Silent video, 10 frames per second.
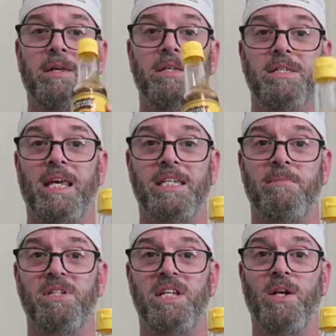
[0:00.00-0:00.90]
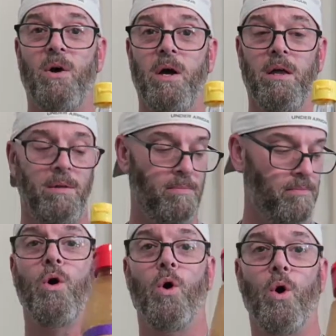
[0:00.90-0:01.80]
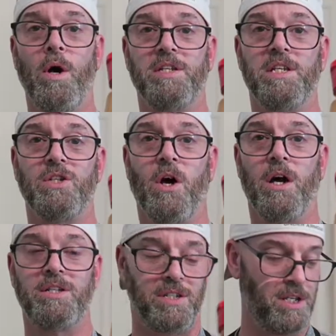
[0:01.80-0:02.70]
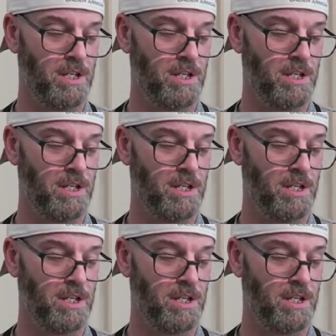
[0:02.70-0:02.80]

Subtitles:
sesame seed oil, hoisin sauce,